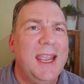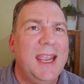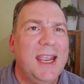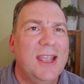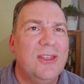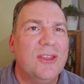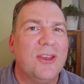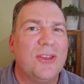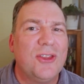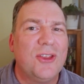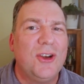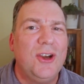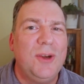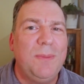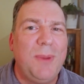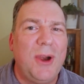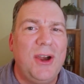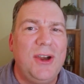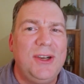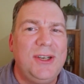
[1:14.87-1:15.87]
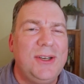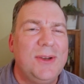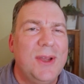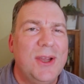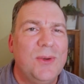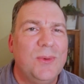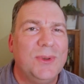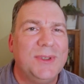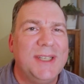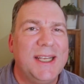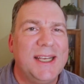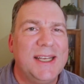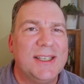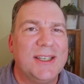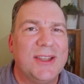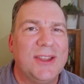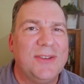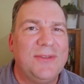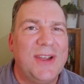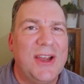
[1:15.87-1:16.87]
In the third part, we'll dig
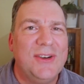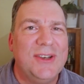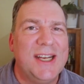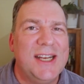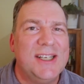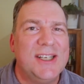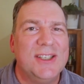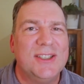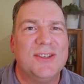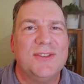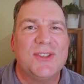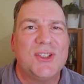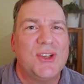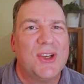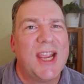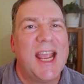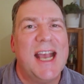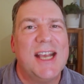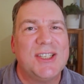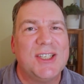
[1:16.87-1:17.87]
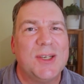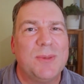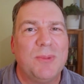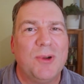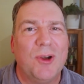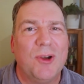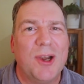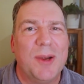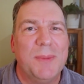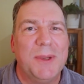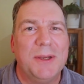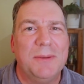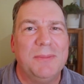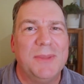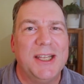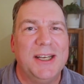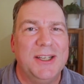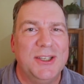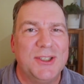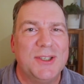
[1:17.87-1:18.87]
into the foundations of stochastic
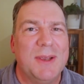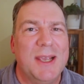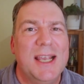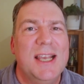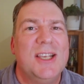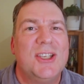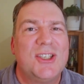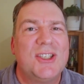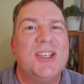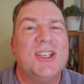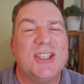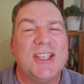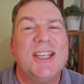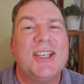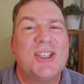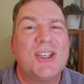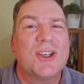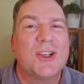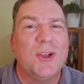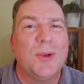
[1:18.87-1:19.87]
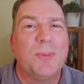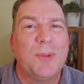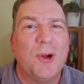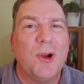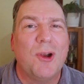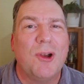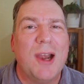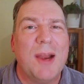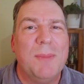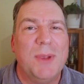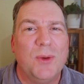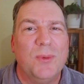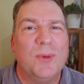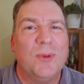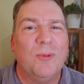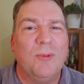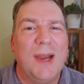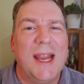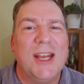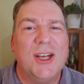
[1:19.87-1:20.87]
programming, that is, statistical programming
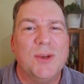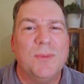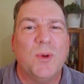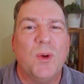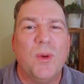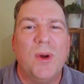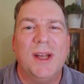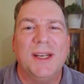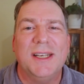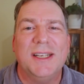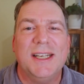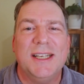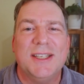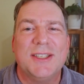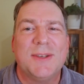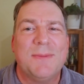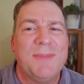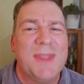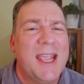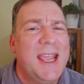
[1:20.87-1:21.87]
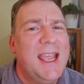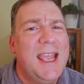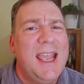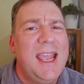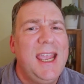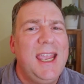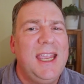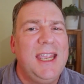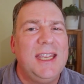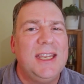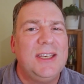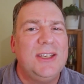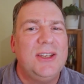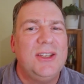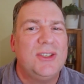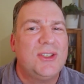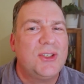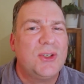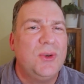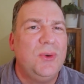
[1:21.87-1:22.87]
with random quantities.
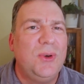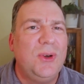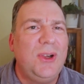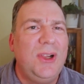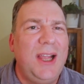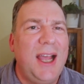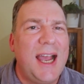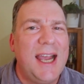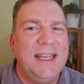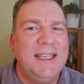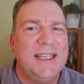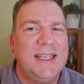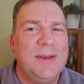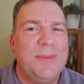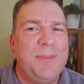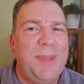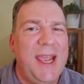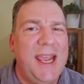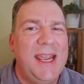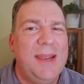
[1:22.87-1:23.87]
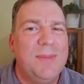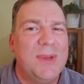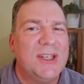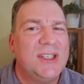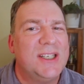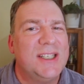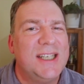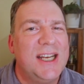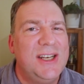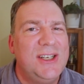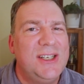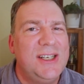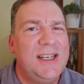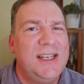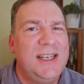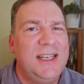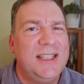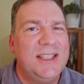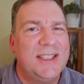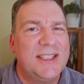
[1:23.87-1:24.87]
In school, I didn't pay much
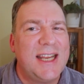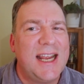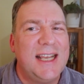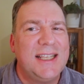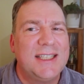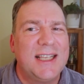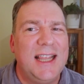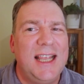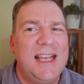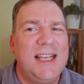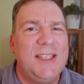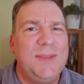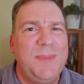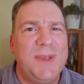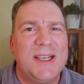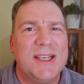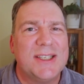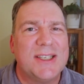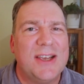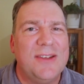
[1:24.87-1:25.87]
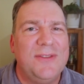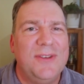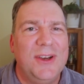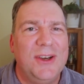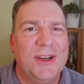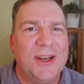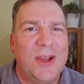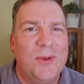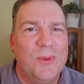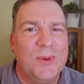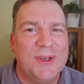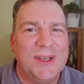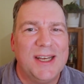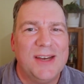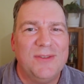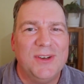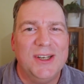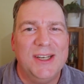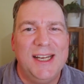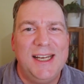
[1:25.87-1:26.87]
attention in stats class because I figured I
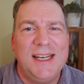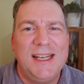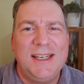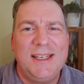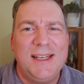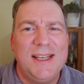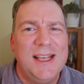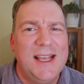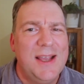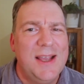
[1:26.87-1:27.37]
wouldn't ever need it,